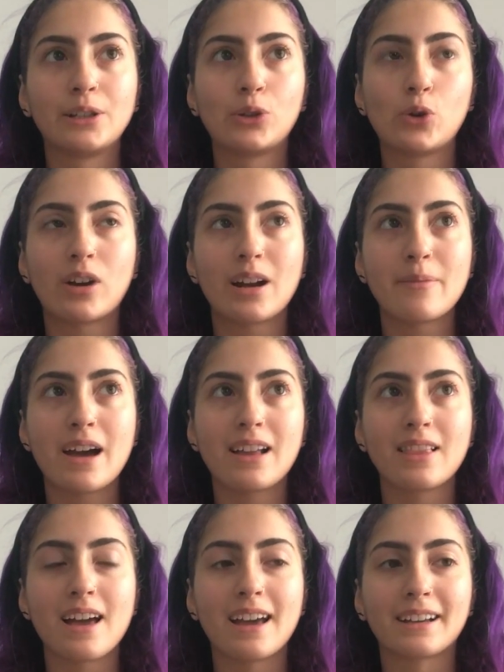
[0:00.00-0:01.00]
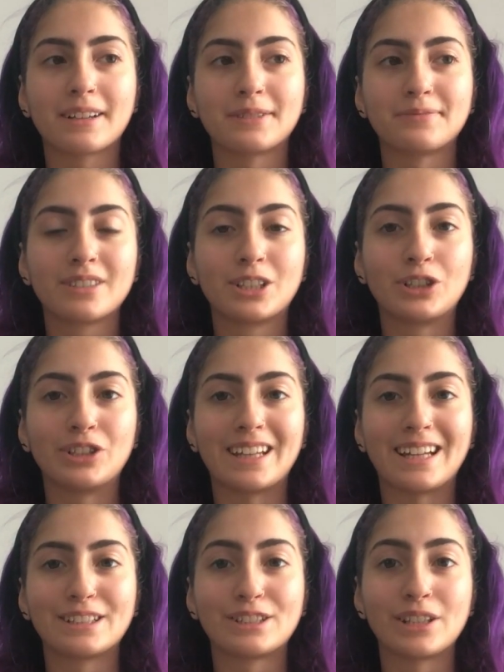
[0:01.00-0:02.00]
nor am I like good
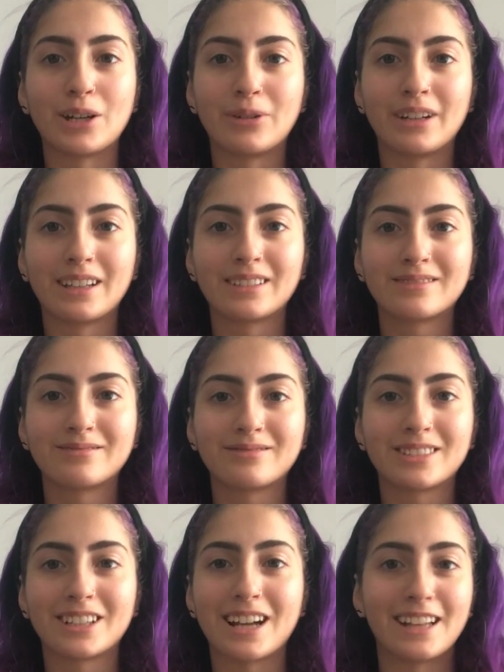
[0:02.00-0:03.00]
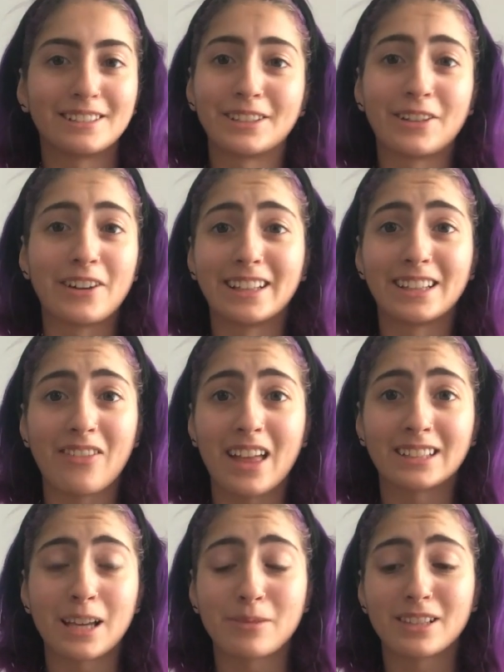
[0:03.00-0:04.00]
at sewing, or I don't know, any of that
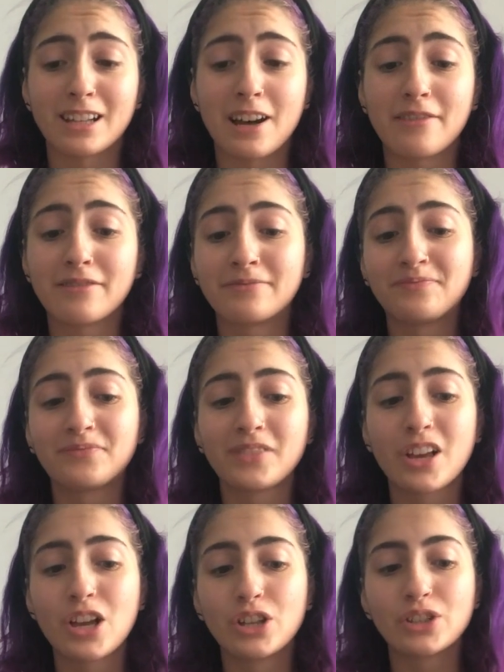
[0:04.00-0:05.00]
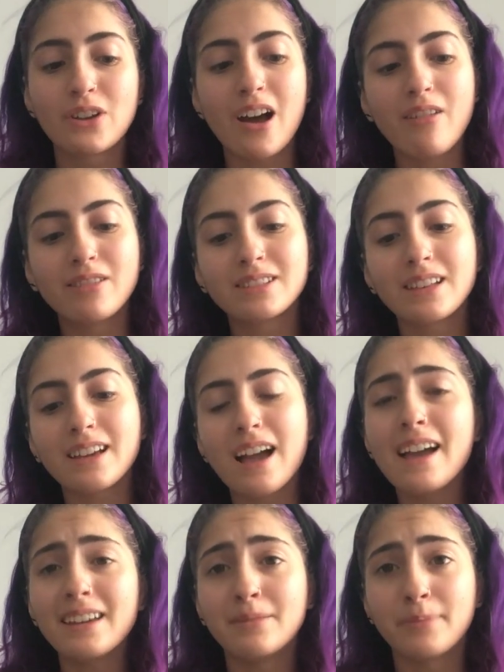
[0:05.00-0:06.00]
type of stuff. So I was like,
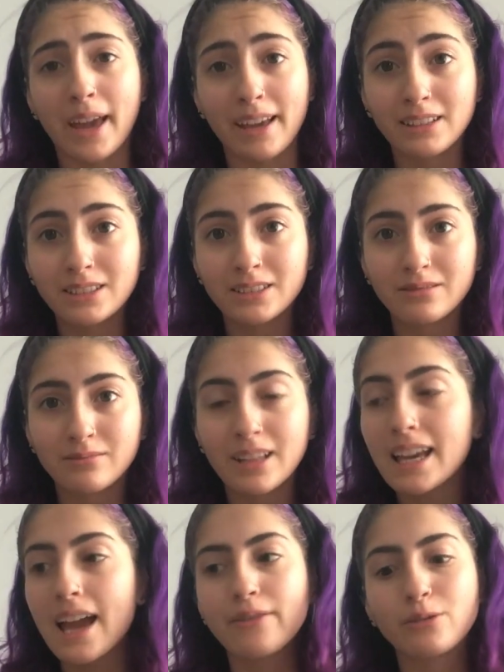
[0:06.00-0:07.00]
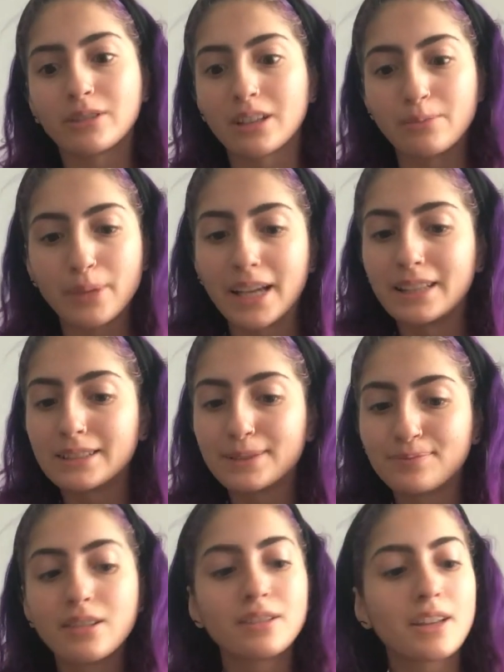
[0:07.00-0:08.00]
I can paint, like everyone can paint.
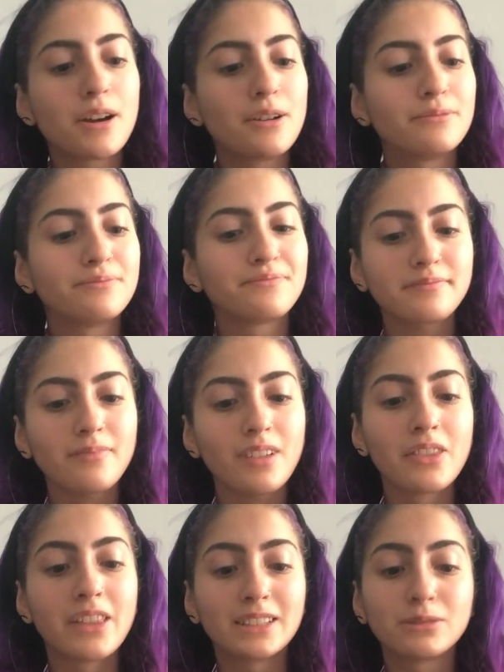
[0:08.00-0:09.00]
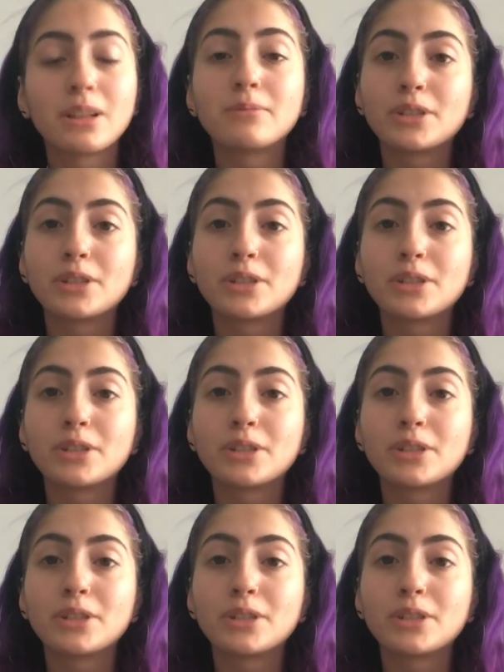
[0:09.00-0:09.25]
So that's what I'm